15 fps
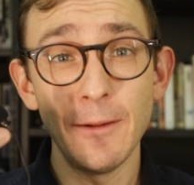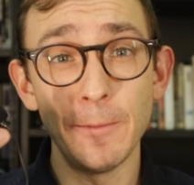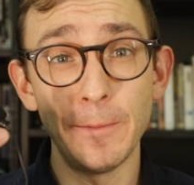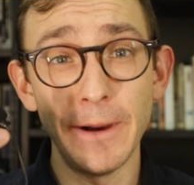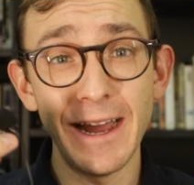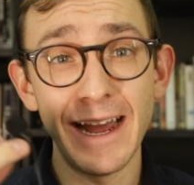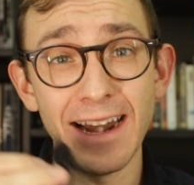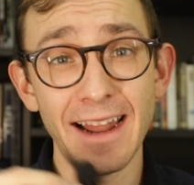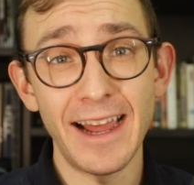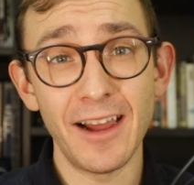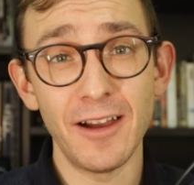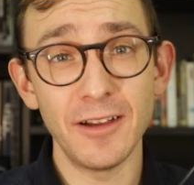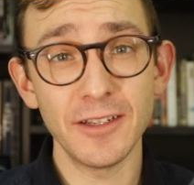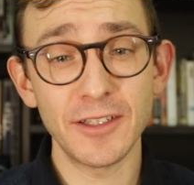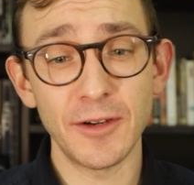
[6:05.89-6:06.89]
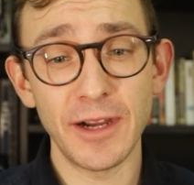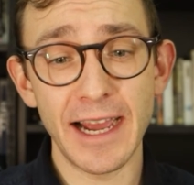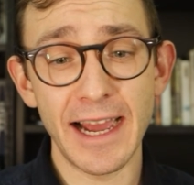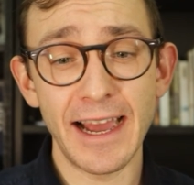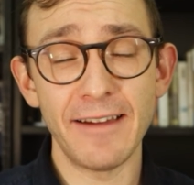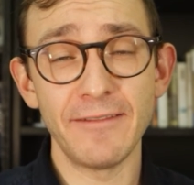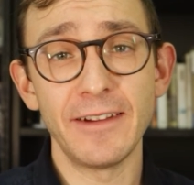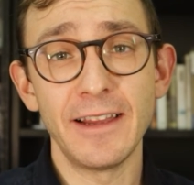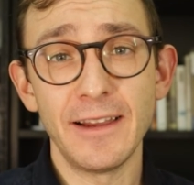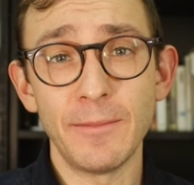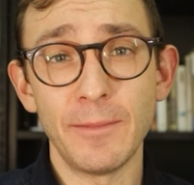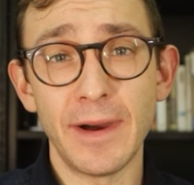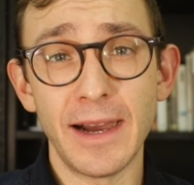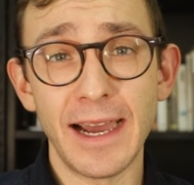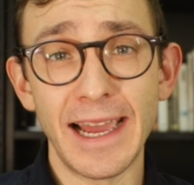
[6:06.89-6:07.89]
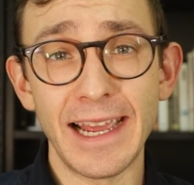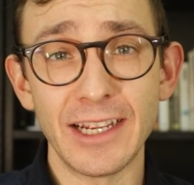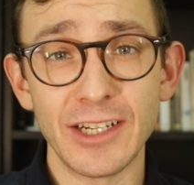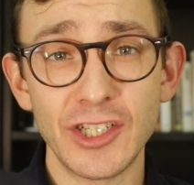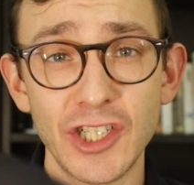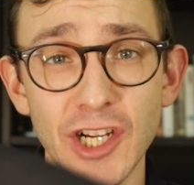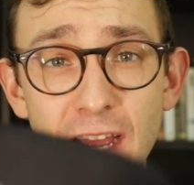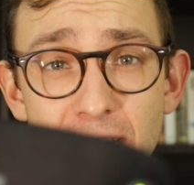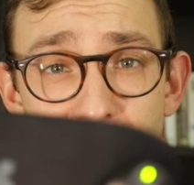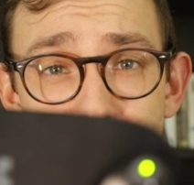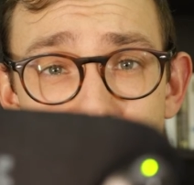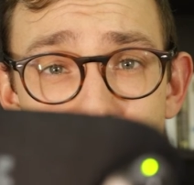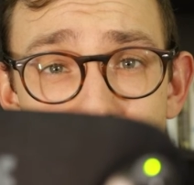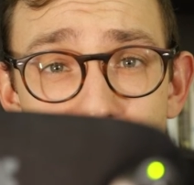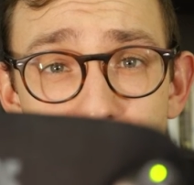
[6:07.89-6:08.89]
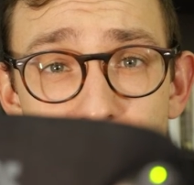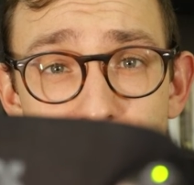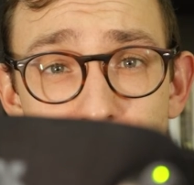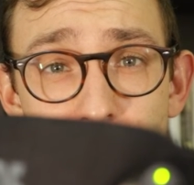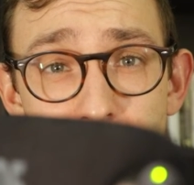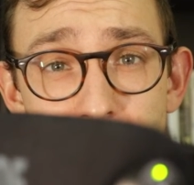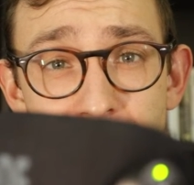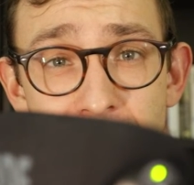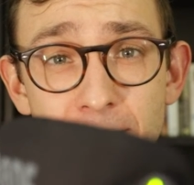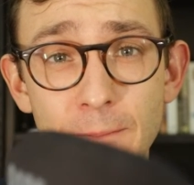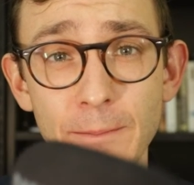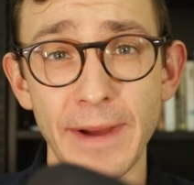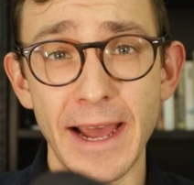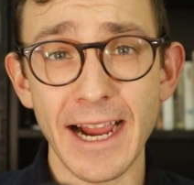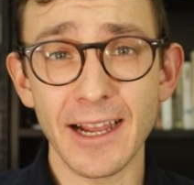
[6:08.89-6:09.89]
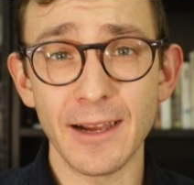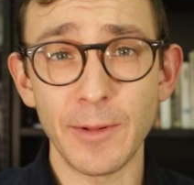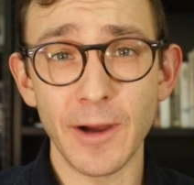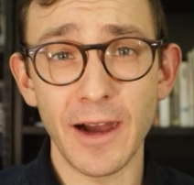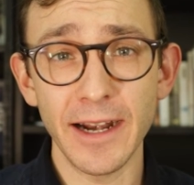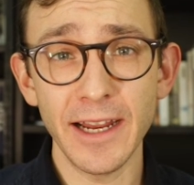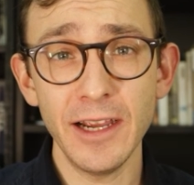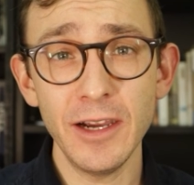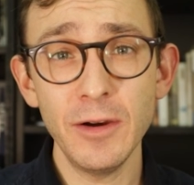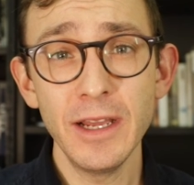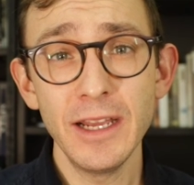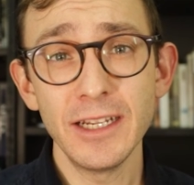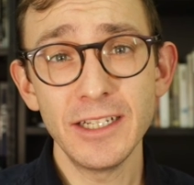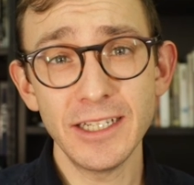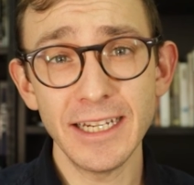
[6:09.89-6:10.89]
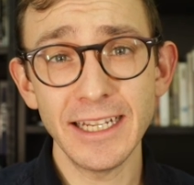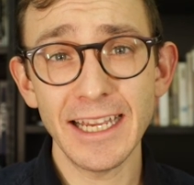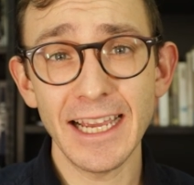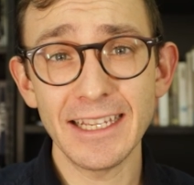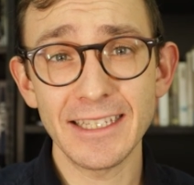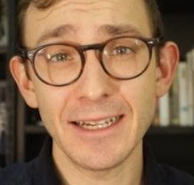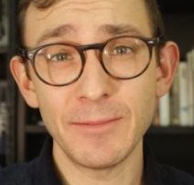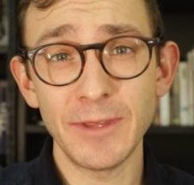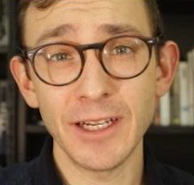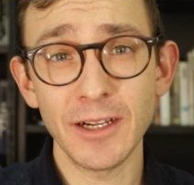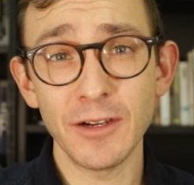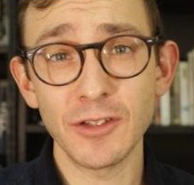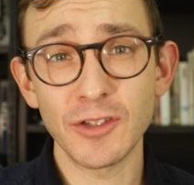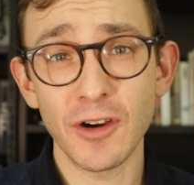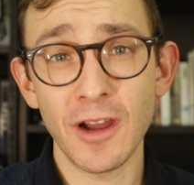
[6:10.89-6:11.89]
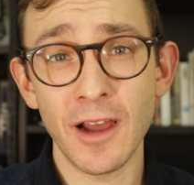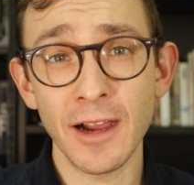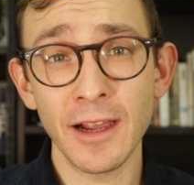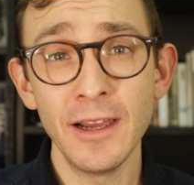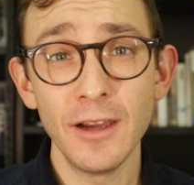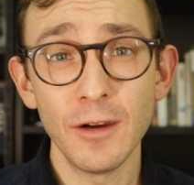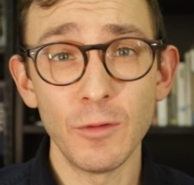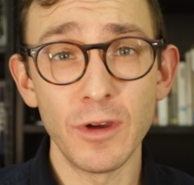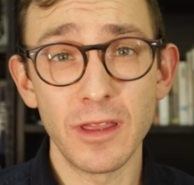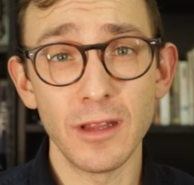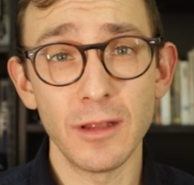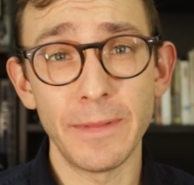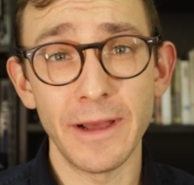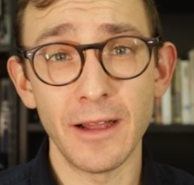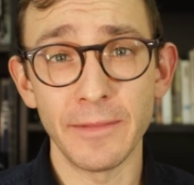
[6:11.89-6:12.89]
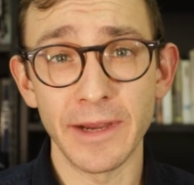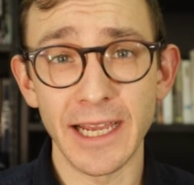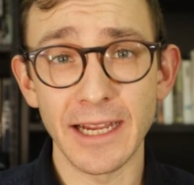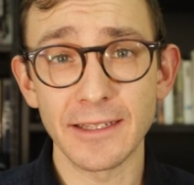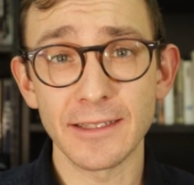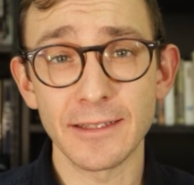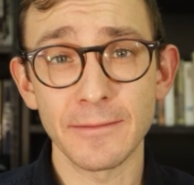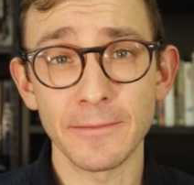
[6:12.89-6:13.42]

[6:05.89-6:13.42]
but I also have my shotgun recording backup audio, just in case something goes wrong with the lapel mics.